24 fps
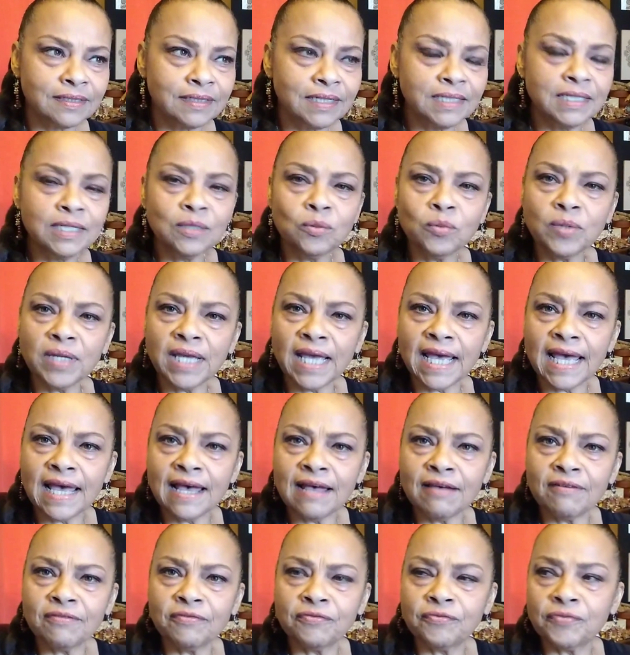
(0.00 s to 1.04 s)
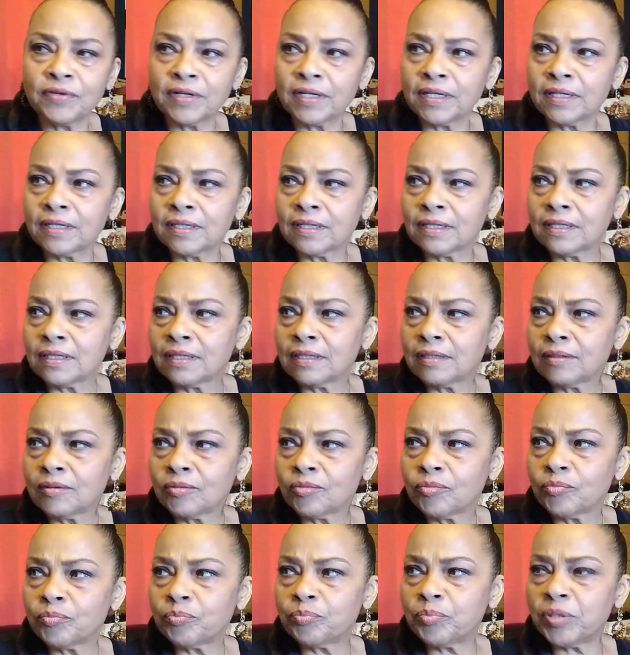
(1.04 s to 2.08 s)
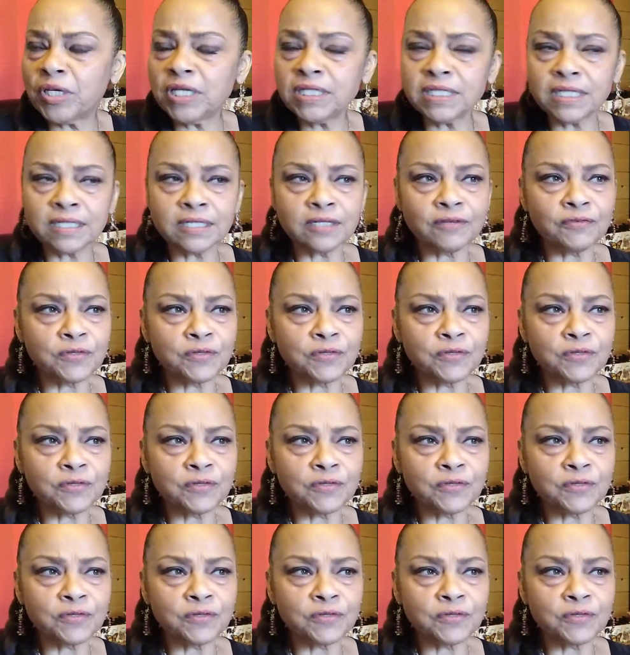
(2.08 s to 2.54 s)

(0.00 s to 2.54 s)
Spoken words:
And then we have pieces